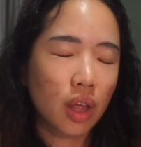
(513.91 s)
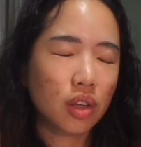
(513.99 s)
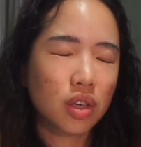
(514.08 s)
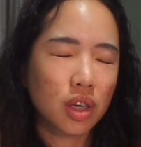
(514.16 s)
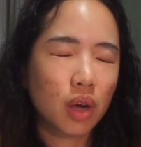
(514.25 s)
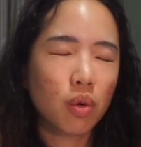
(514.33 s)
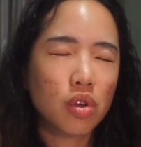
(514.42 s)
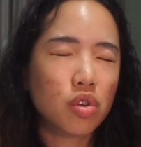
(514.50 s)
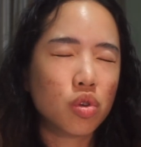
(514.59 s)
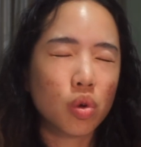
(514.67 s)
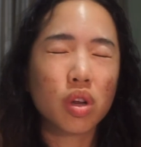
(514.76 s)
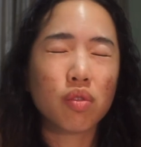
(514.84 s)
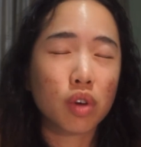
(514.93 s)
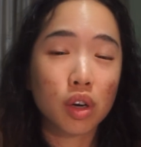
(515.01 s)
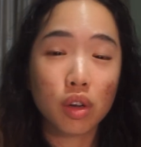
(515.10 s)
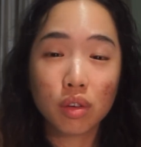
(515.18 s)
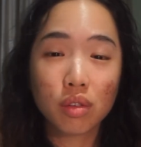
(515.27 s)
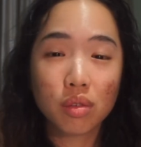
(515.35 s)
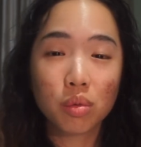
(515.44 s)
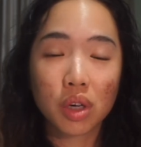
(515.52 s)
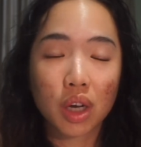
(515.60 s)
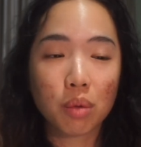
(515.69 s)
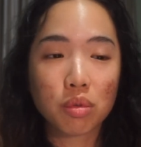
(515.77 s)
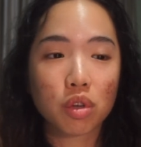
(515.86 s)
Today was so difficult when
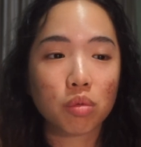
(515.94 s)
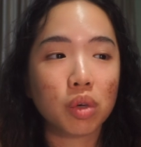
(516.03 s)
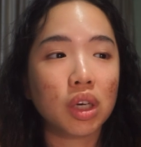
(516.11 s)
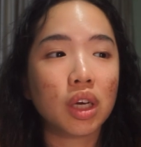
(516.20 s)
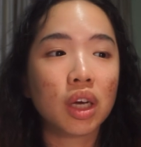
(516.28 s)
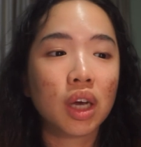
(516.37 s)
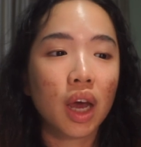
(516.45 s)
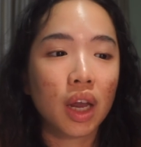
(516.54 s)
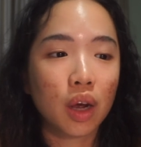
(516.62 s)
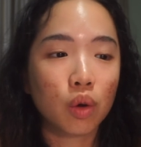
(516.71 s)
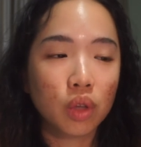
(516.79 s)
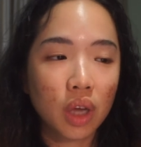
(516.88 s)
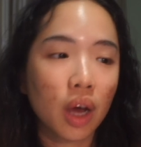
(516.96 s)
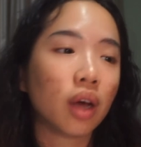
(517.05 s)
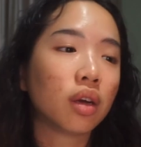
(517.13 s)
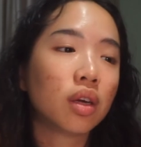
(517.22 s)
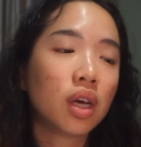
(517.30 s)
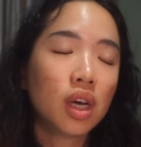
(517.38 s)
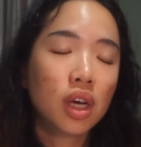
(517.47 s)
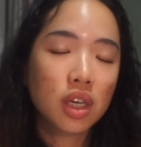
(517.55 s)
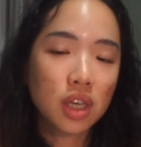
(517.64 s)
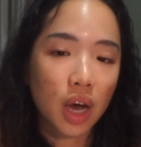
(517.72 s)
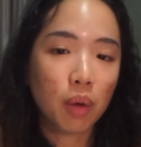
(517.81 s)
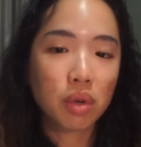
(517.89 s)
it comes to reading, and I only had
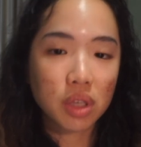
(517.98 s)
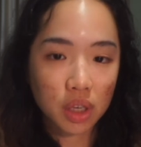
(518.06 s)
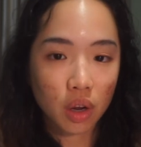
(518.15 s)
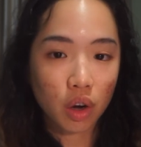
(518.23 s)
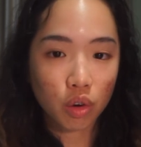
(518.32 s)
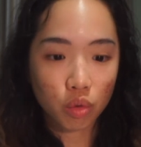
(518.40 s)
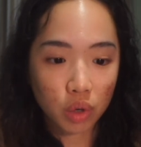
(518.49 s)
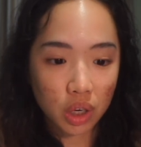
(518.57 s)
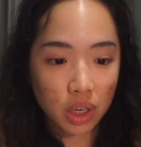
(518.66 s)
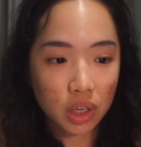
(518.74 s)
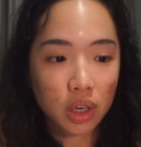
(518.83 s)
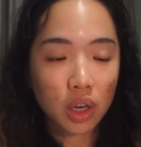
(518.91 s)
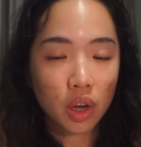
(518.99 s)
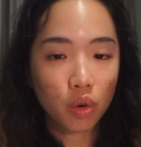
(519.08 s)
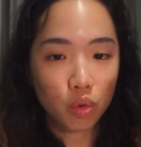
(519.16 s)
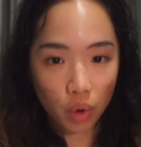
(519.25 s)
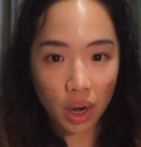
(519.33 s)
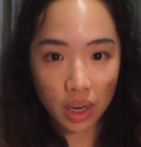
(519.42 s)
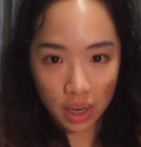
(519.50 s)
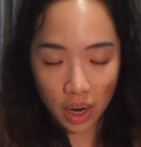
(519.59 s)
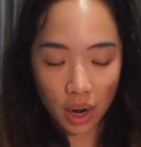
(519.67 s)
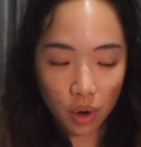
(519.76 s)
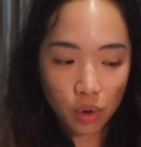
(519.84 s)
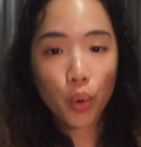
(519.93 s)
time to sit down and read right
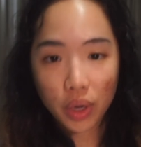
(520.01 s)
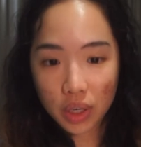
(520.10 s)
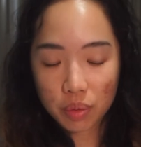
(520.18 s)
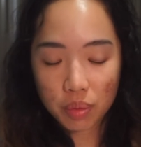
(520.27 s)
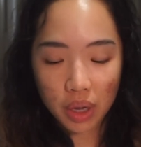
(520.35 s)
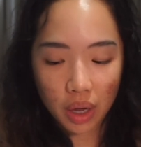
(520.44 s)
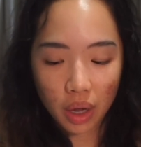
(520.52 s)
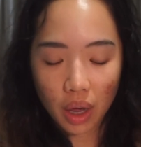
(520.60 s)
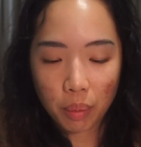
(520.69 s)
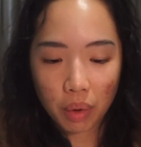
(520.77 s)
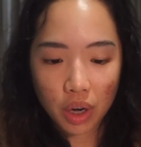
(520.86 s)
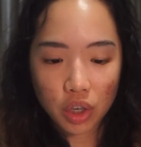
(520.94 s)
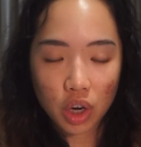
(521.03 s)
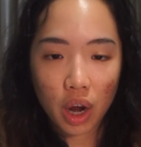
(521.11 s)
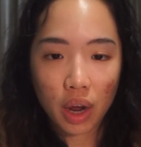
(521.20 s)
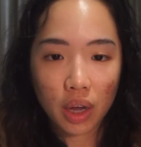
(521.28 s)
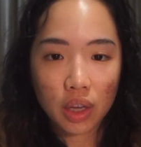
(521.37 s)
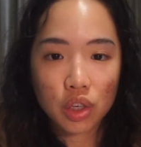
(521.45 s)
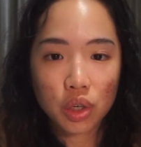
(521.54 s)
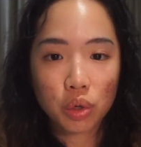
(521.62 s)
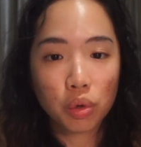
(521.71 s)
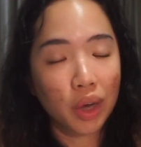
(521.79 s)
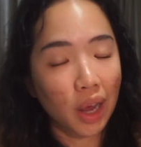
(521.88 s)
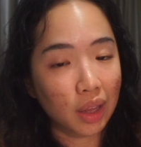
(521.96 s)
now. Point being, I'm gonna try
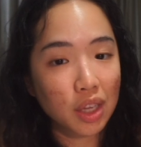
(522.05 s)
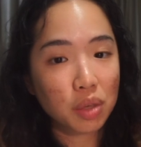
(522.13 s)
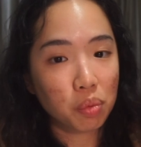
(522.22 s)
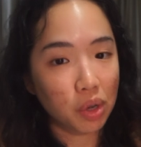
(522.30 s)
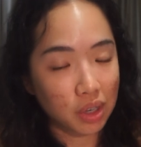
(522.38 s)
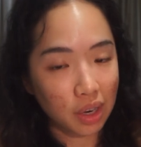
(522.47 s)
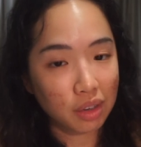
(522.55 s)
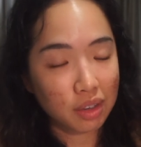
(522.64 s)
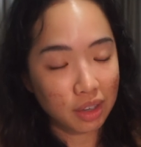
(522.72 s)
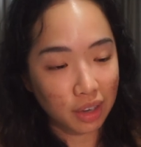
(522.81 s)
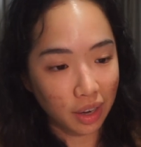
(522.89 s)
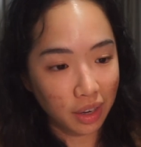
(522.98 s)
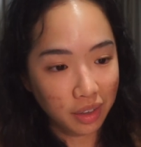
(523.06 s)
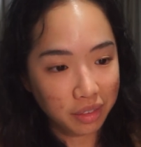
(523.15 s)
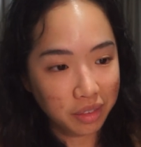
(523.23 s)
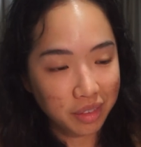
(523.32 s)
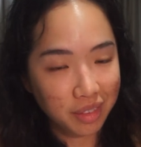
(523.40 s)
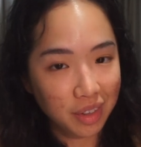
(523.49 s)
to get this book done tonight.